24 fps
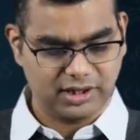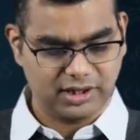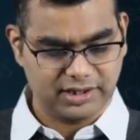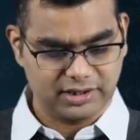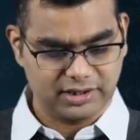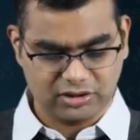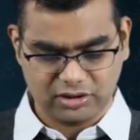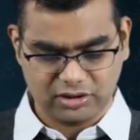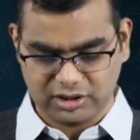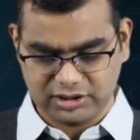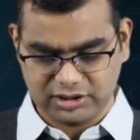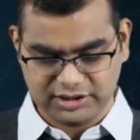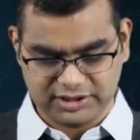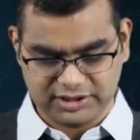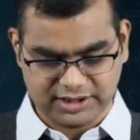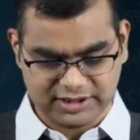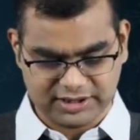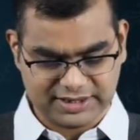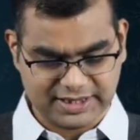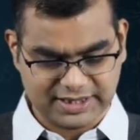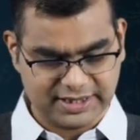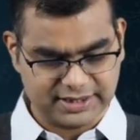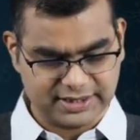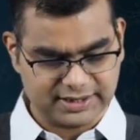I will call this
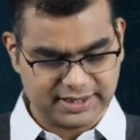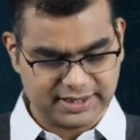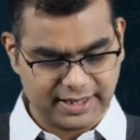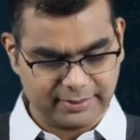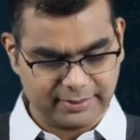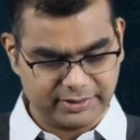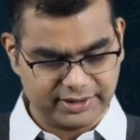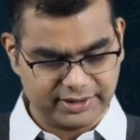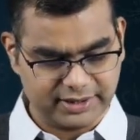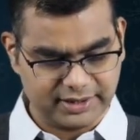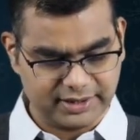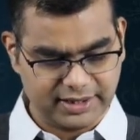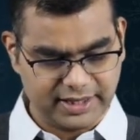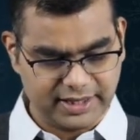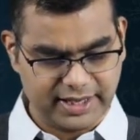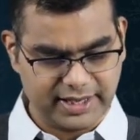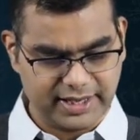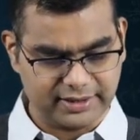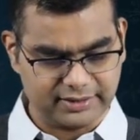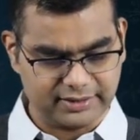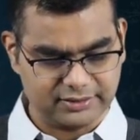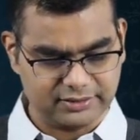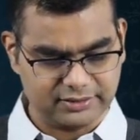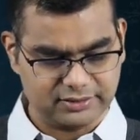as case capital
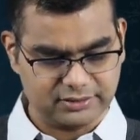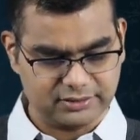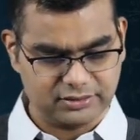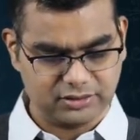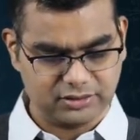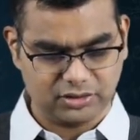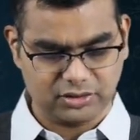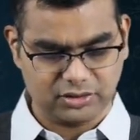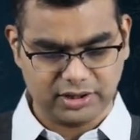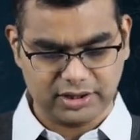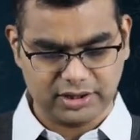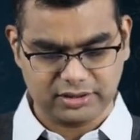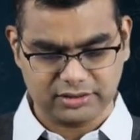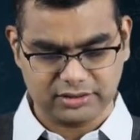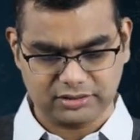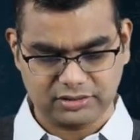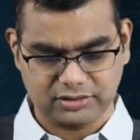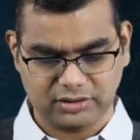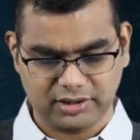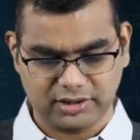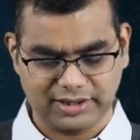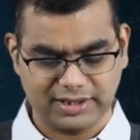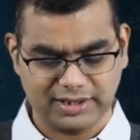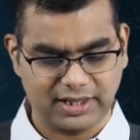A. Okay.
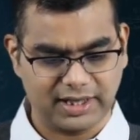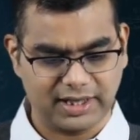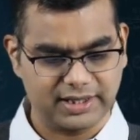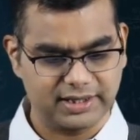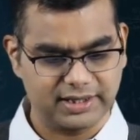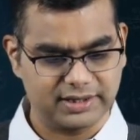So I will